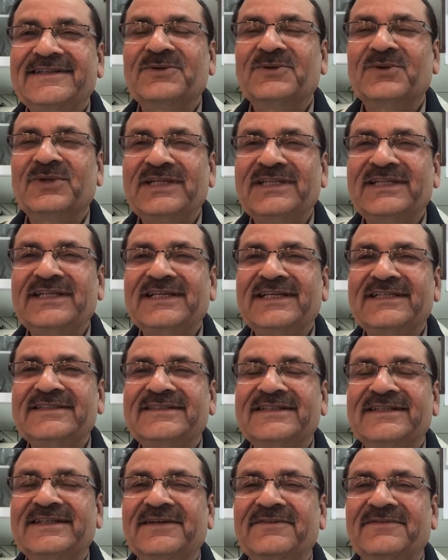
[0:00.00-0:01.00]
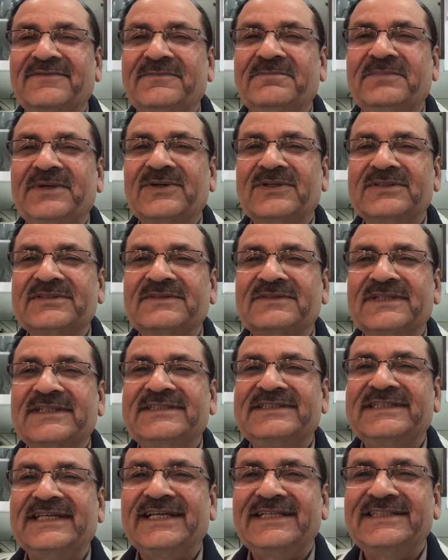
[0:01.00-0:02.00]
The only thing is because of
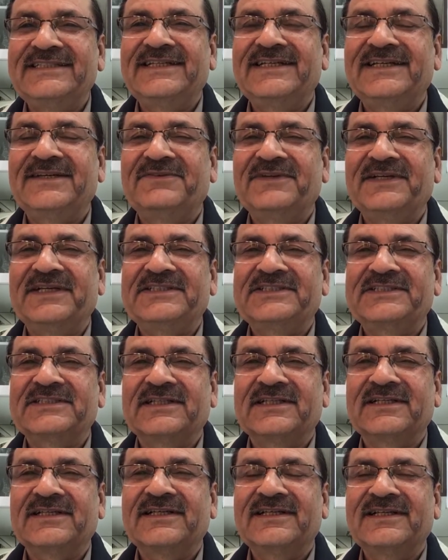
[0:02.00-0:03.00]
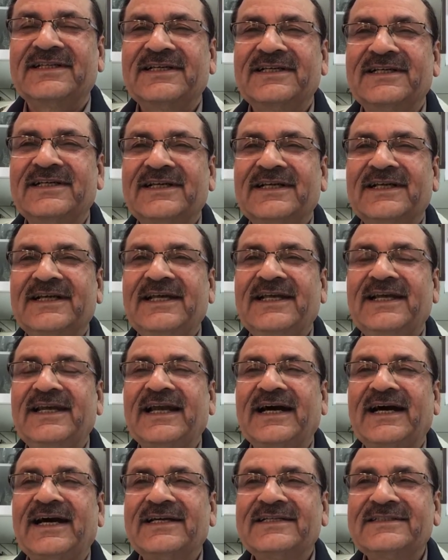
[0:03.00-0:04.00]
the change in definition, a
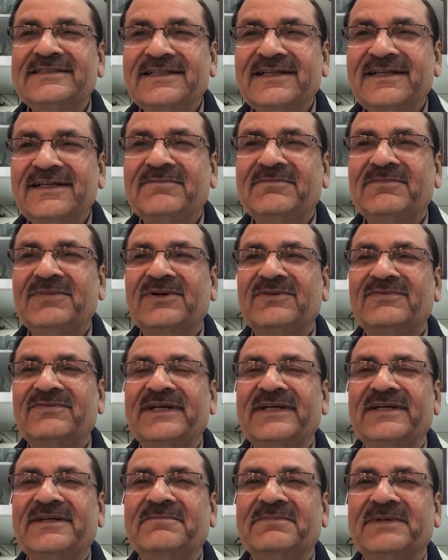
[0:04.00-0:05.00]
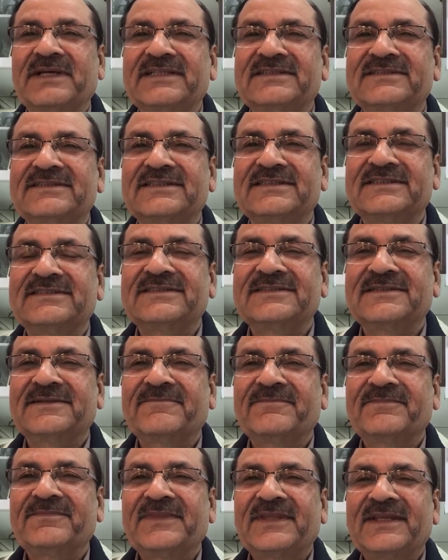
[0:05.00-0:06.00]
larger number of enterprises
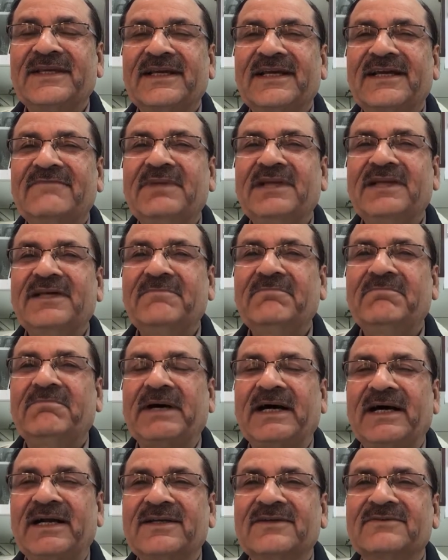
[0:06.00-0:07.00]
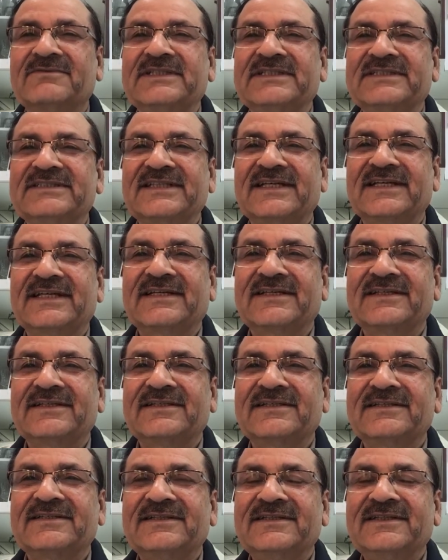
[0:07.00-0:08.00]
have become part of this
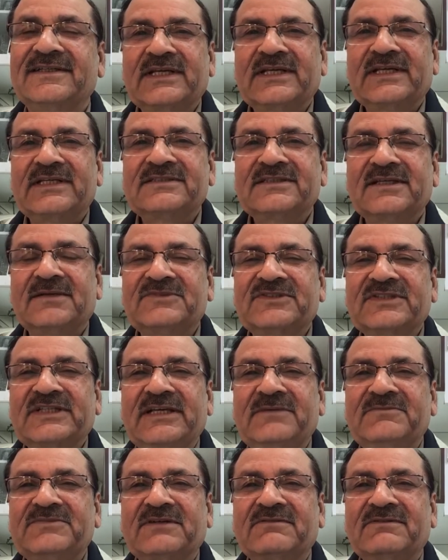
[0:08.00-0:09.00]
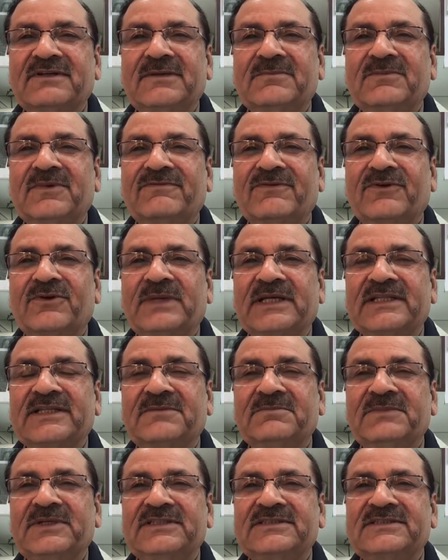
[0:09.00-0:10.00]
sector. There are some schemes available from
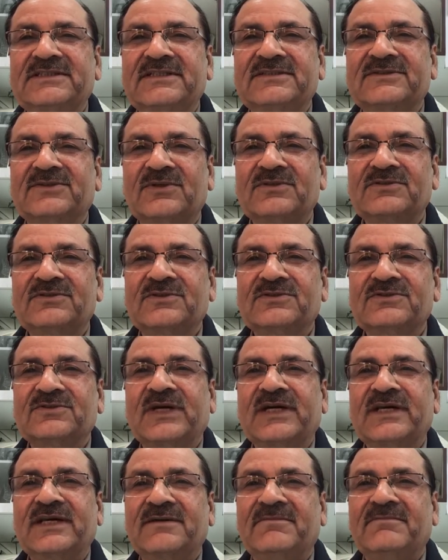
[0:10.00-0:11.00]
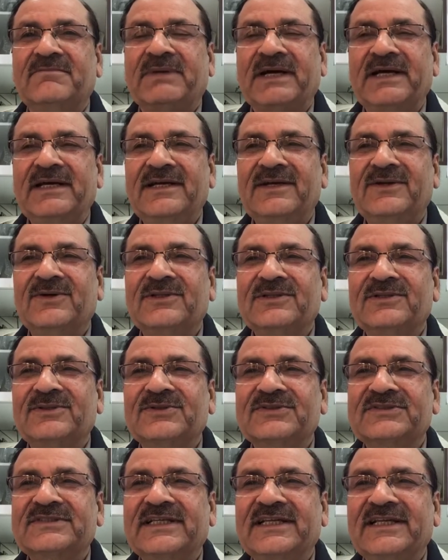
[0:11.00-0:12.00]
other ministries also. So I compiled all
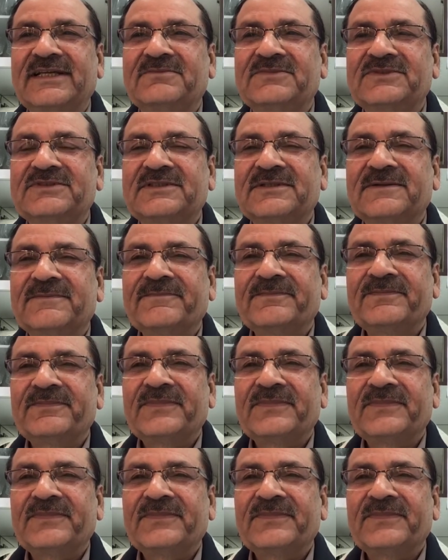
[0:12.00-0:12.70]
those schemes